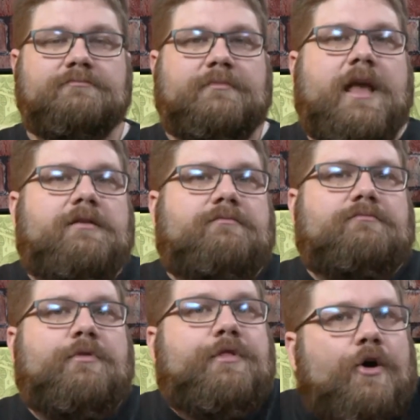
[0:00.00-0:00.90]
And
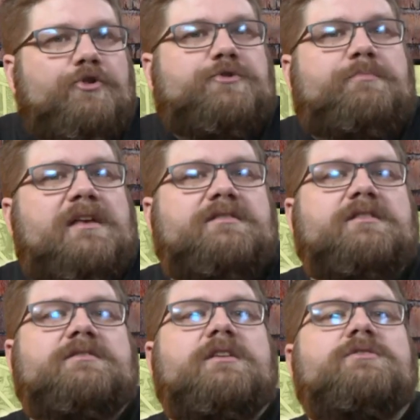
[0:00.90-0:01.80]
those
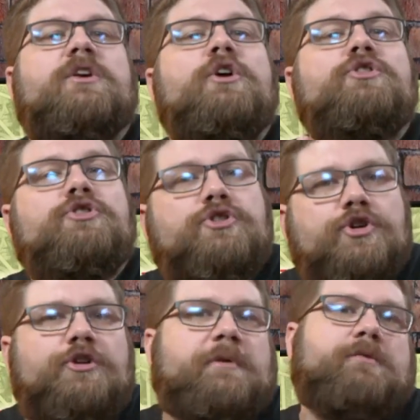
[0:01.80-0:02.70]
businesses
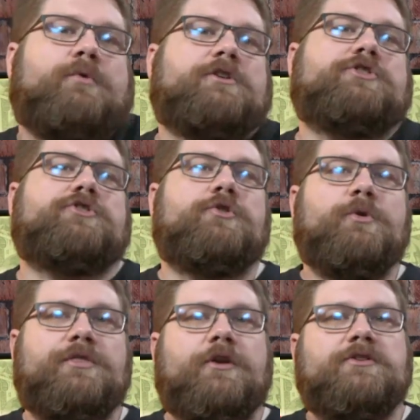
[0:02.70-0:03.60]
should be registered
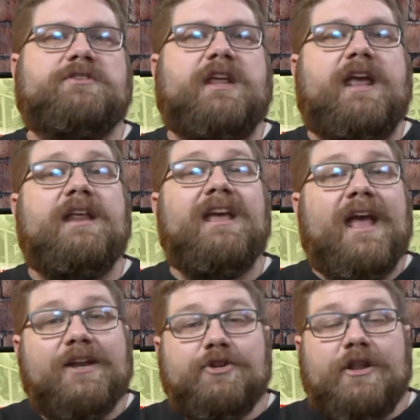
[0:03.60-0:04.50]
with their state,
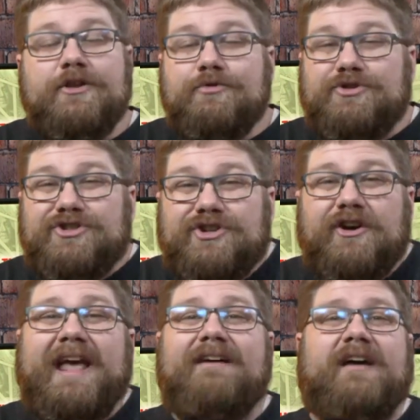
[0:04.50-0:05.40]
and you
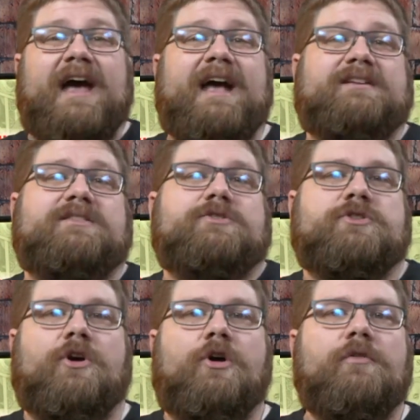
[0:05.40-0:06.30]
should have access
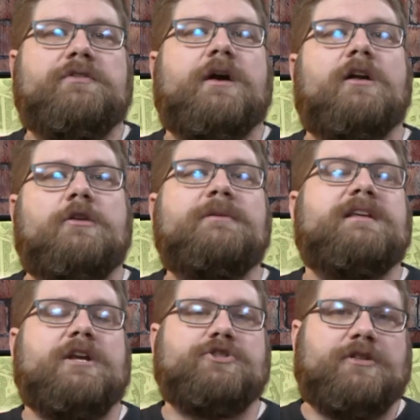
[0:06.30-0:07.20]
to all the
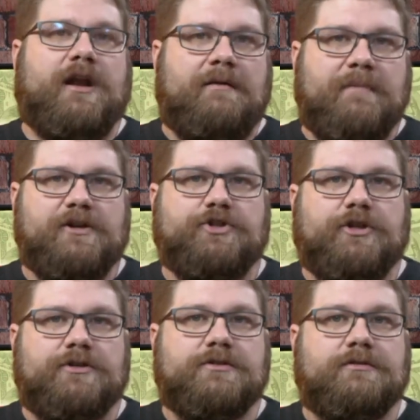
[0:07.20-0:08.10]
documentation that I
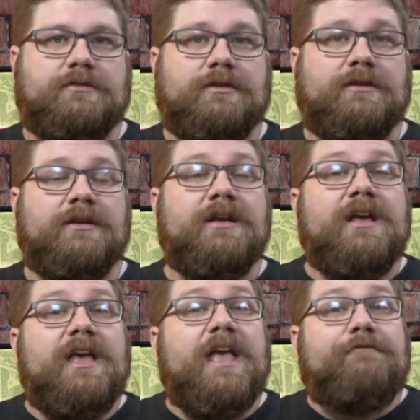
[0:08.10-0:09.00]
mentioned.
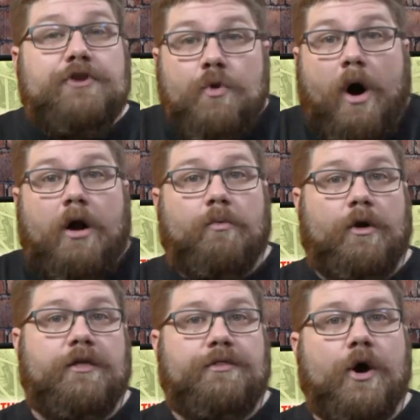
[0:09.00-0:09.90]
If you are
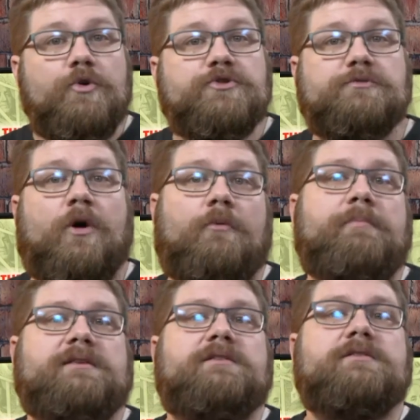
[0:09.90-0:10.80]
one of those small
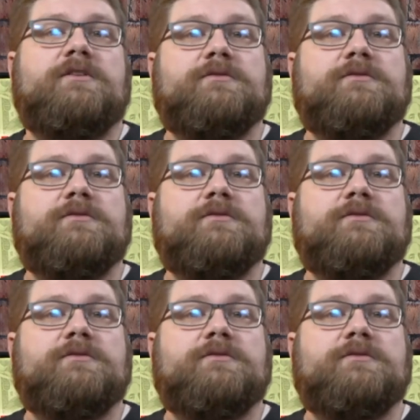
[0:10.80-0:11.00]
businesses,